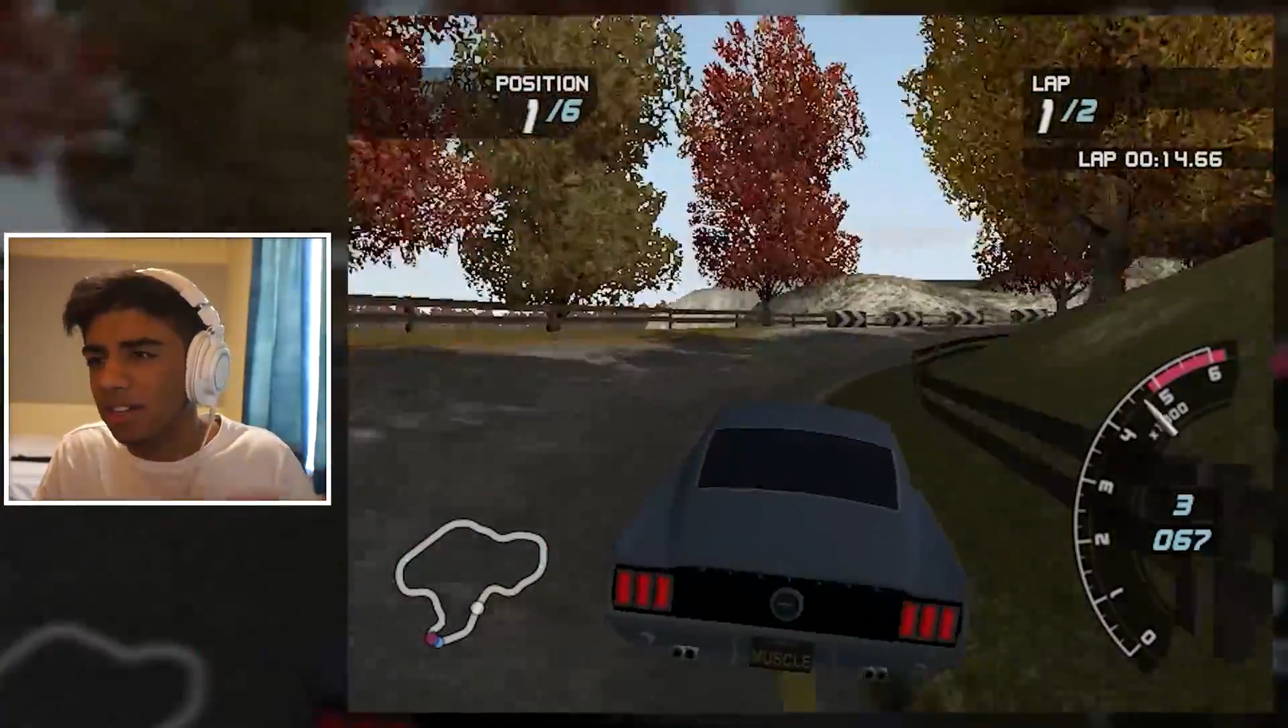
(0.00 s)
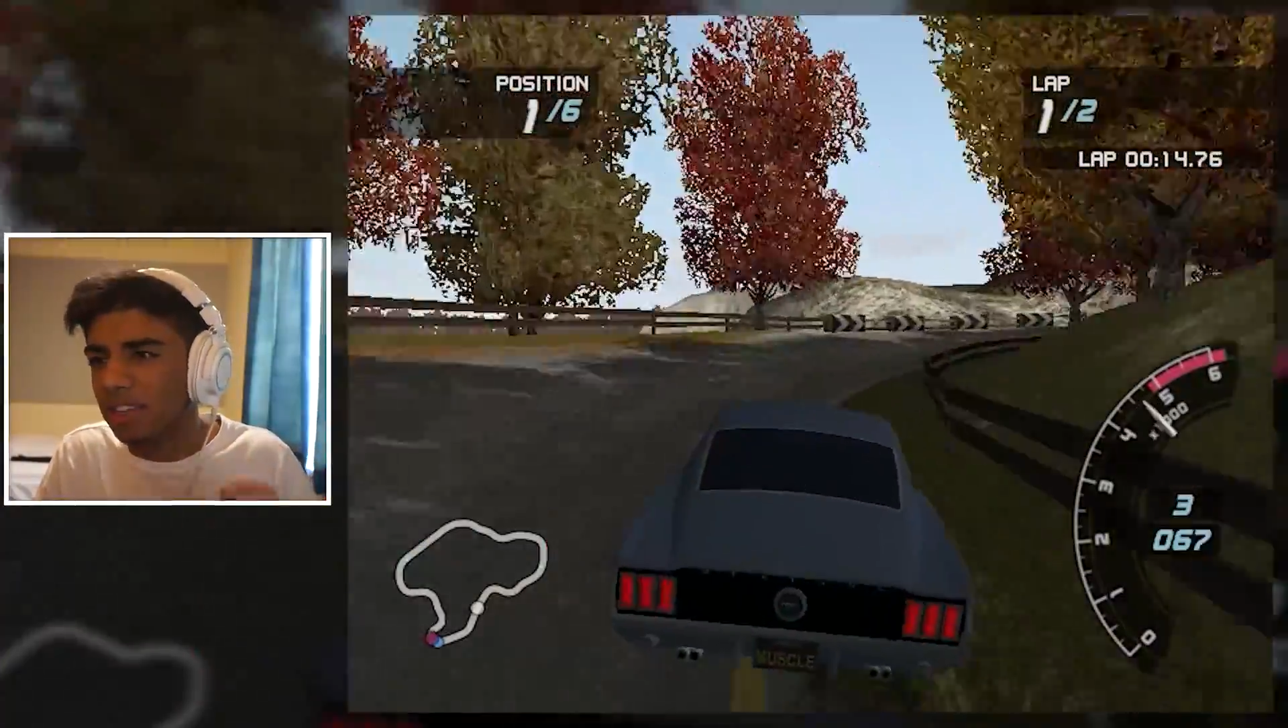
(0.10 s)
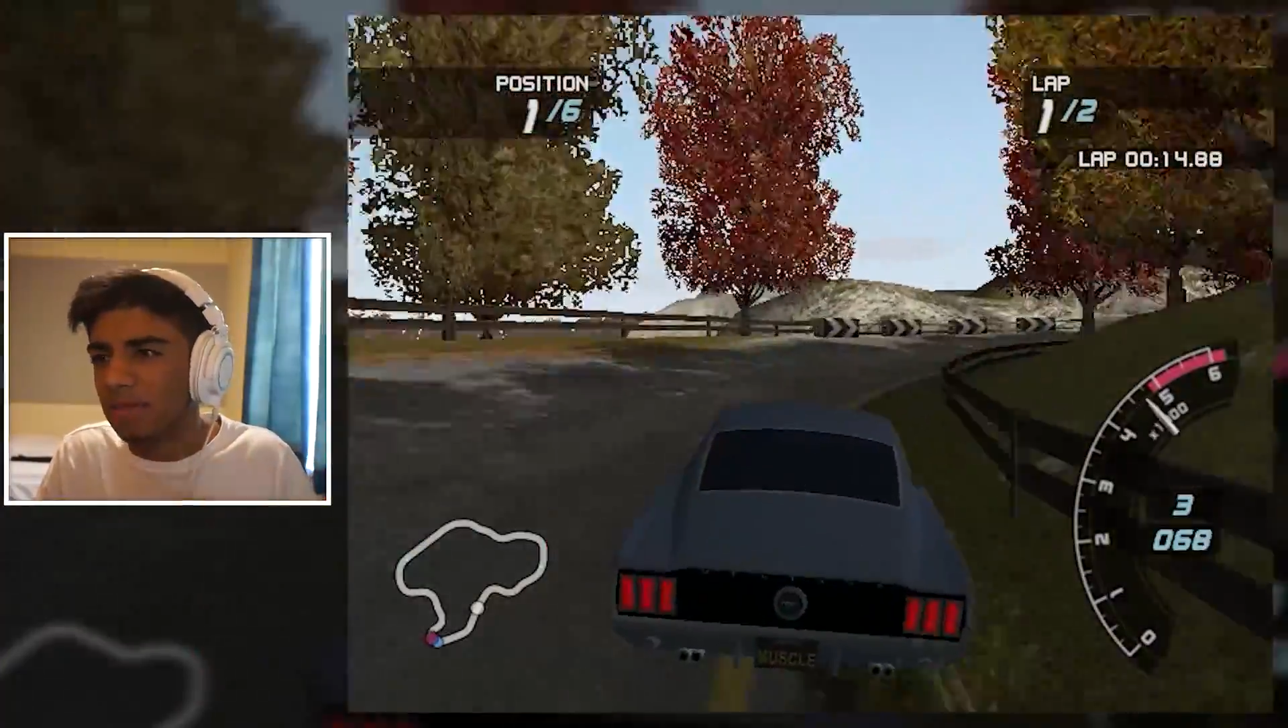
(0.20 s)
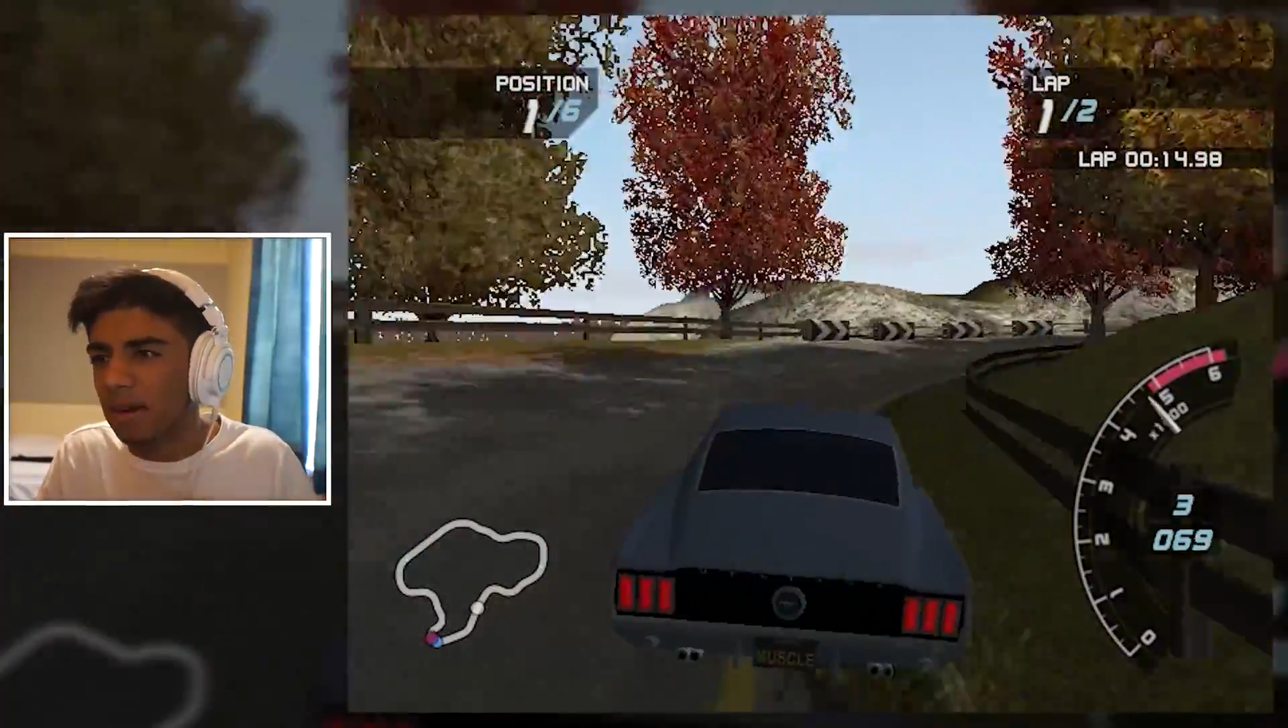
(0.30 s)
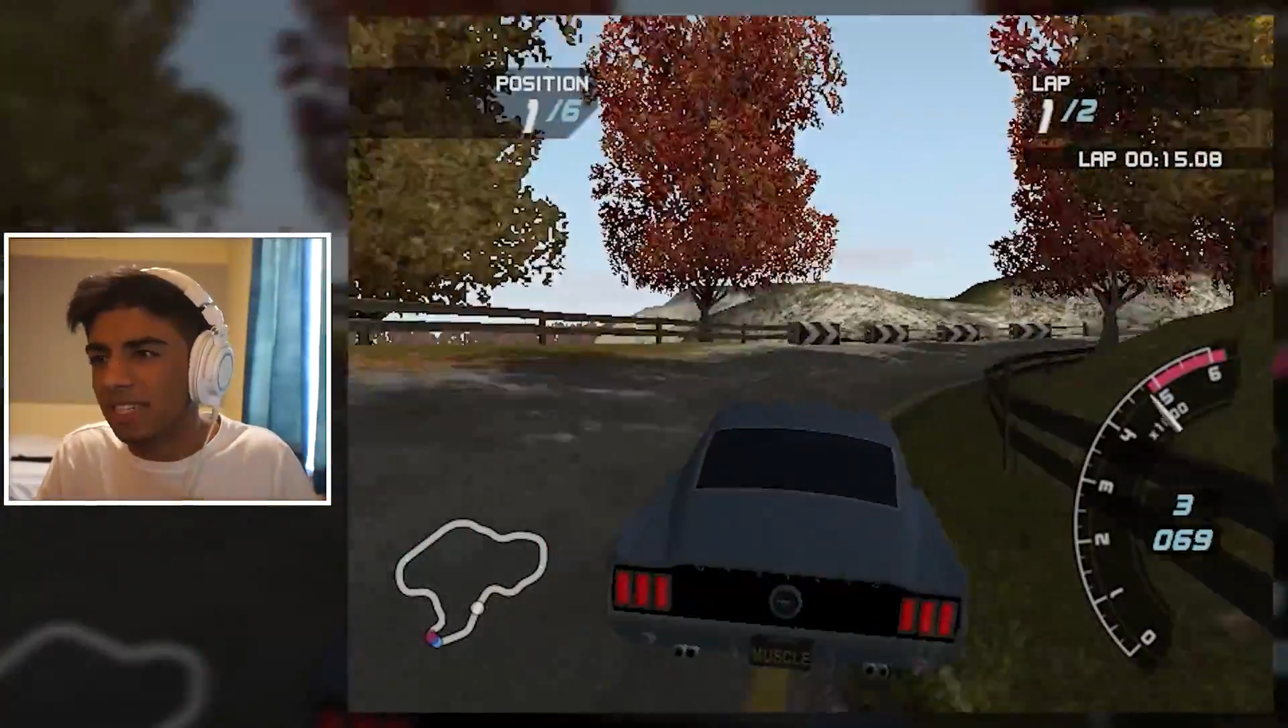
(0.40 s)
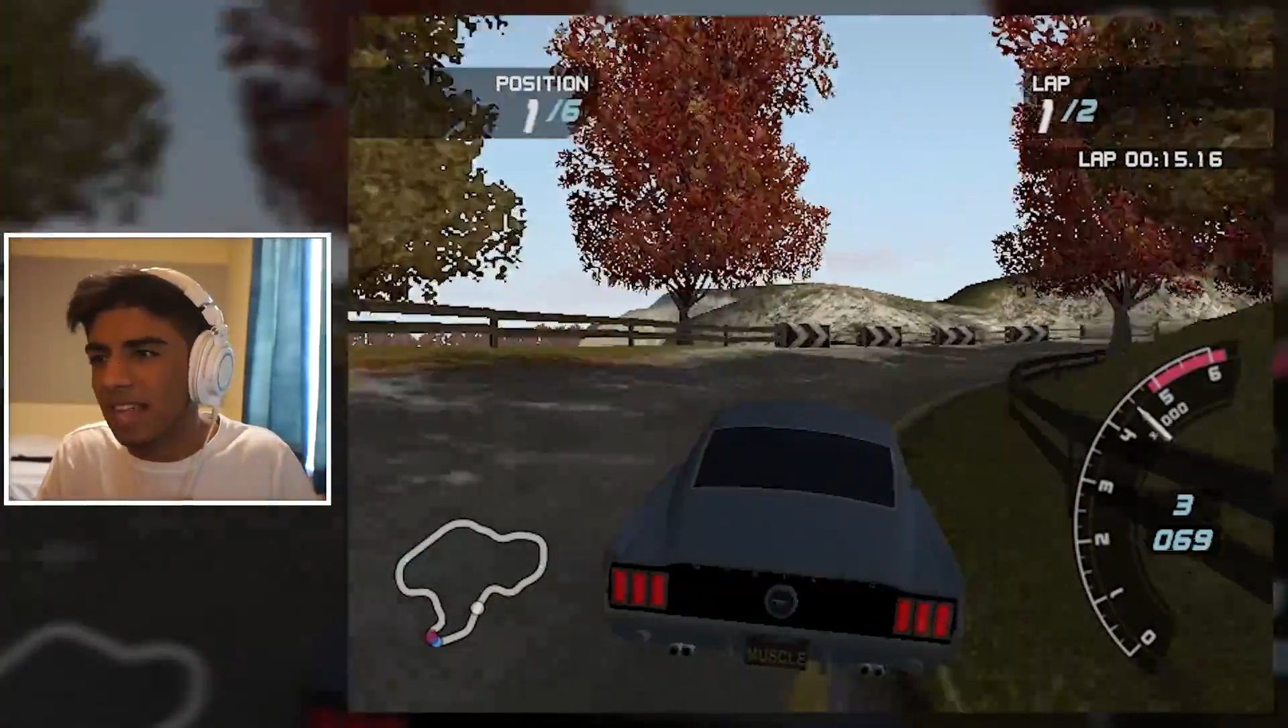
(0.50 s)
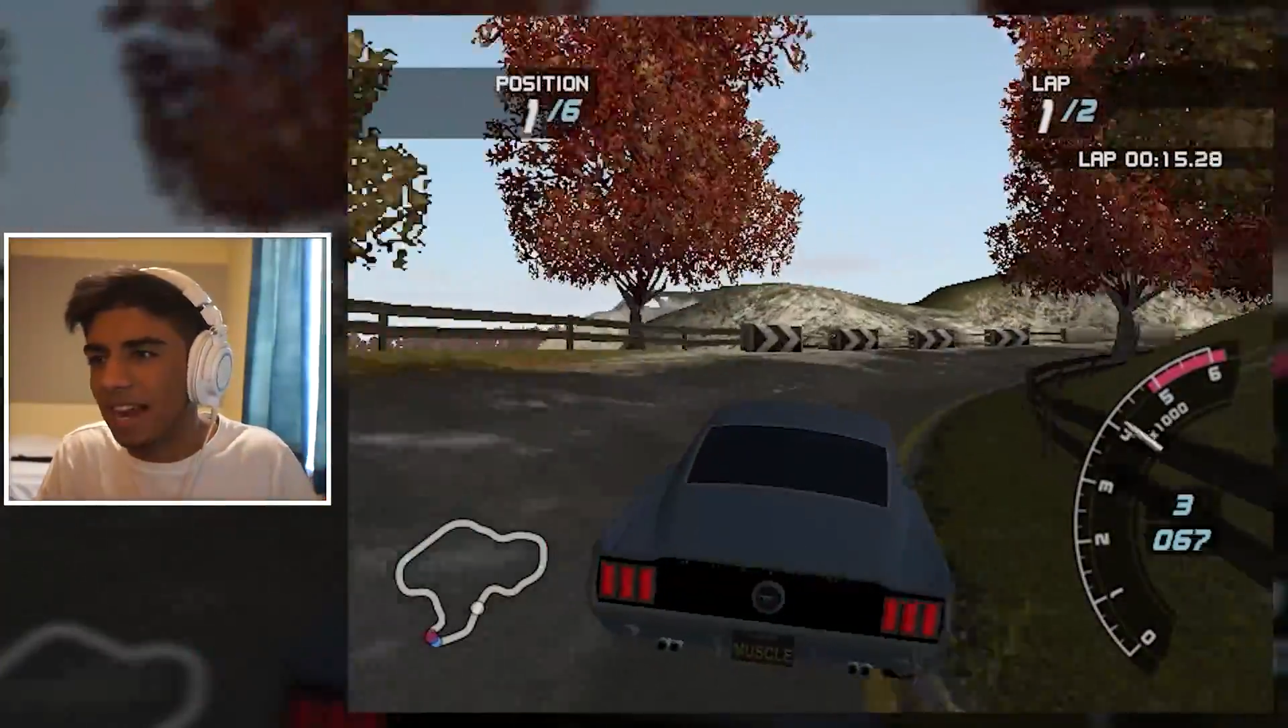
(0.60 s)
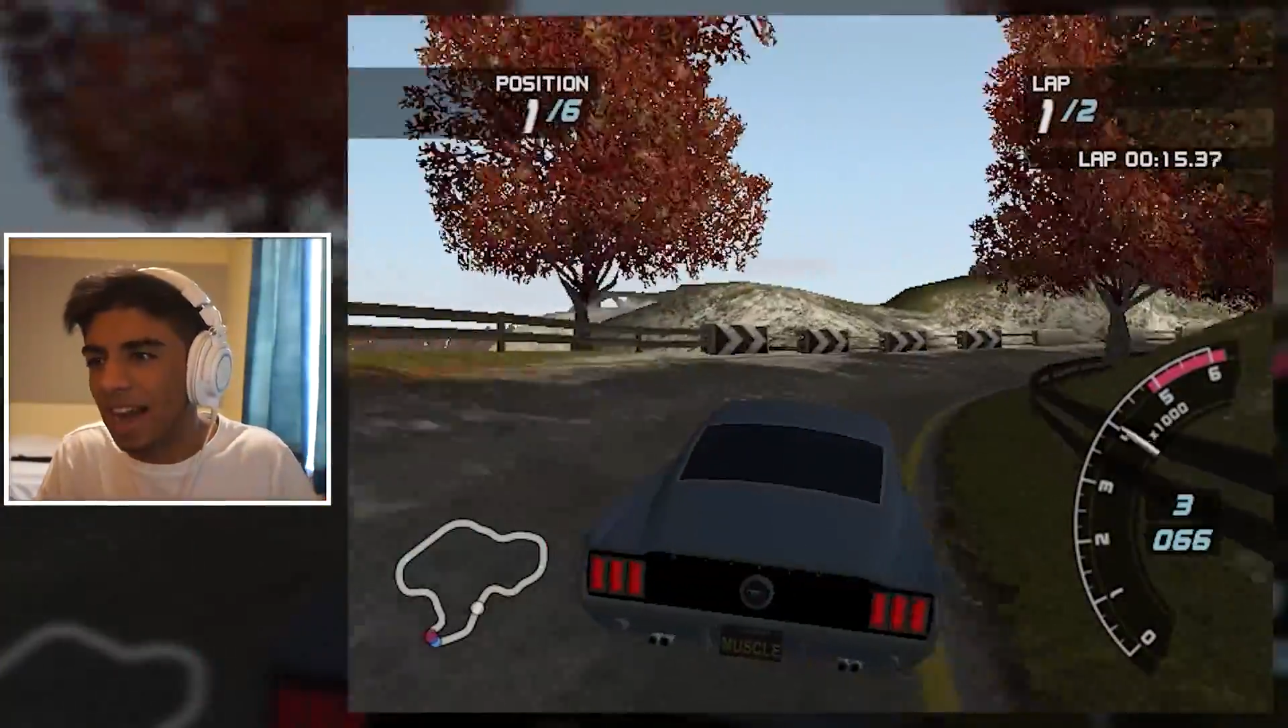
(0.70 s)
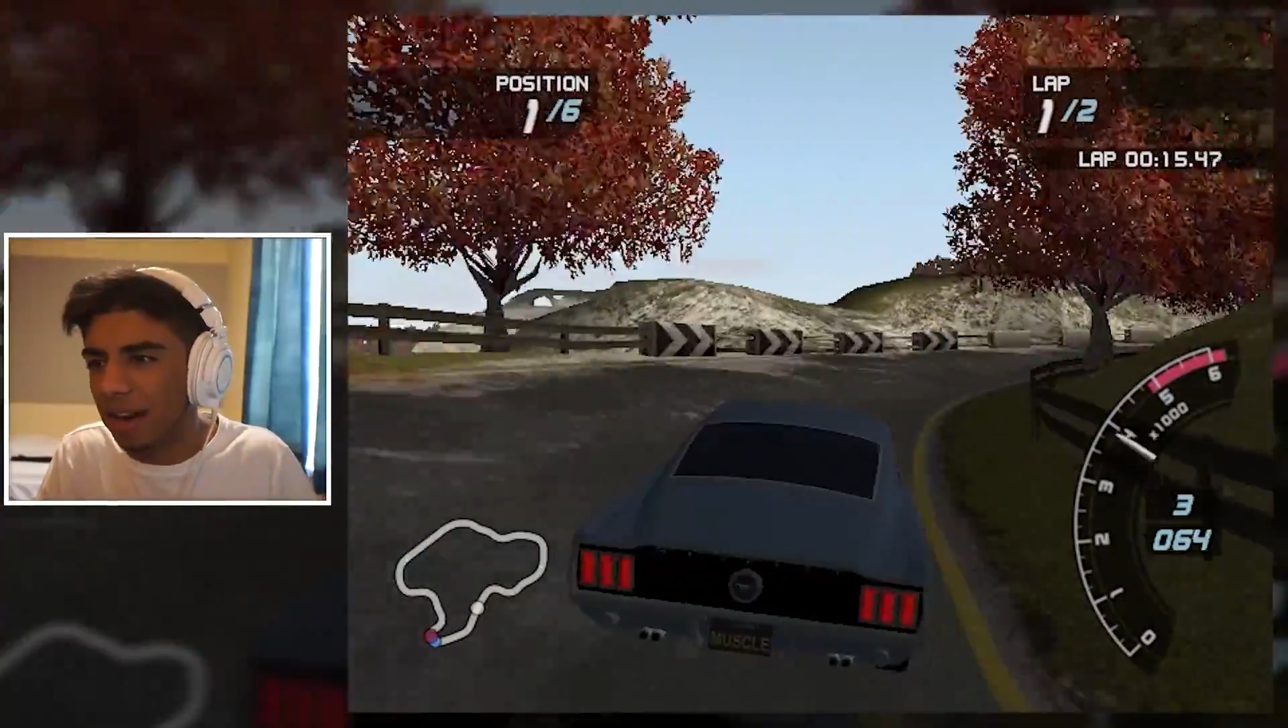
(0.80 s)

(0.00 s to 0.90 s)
does the Mustang